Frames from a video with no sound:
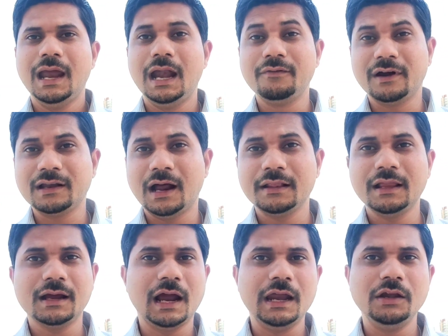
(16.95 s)
and what are
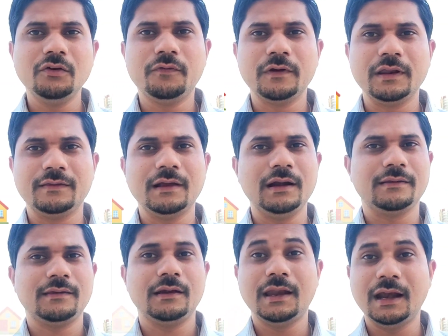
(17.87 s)
the kind of
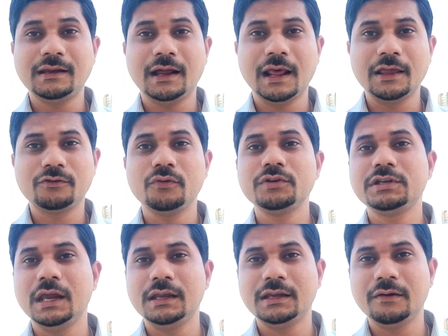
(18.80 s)
results that are
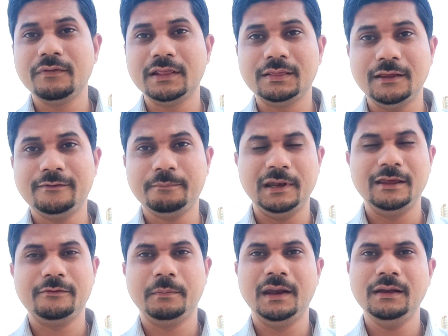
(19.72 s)
associated with this
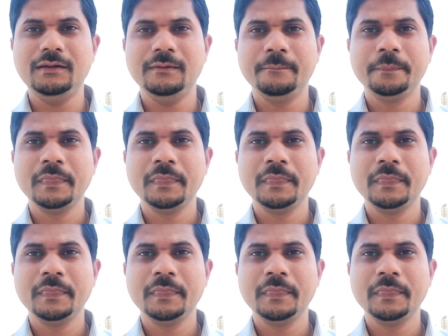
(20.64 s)
placement.